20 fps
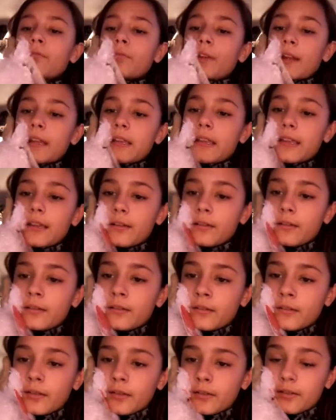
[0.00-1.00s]
right here,
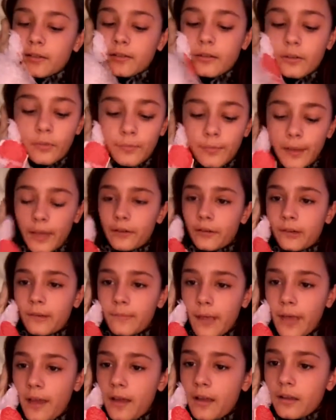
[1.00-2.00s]
there's a little
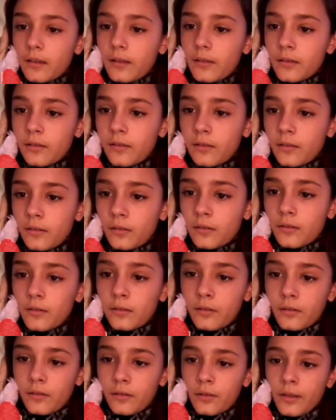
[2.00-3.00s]
battery pack
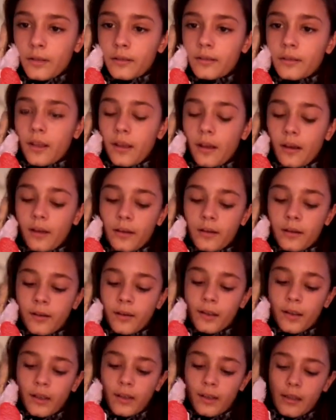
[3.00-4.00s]
in there,
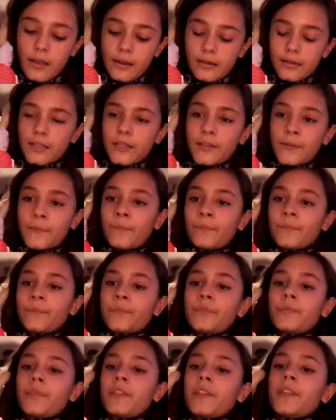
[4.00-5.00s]
and
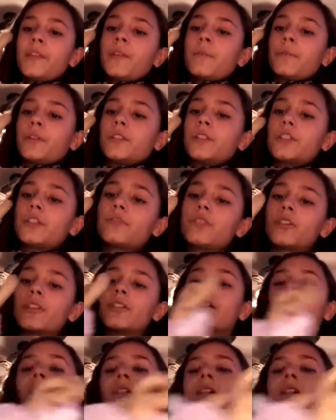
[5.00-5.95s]
once you turn it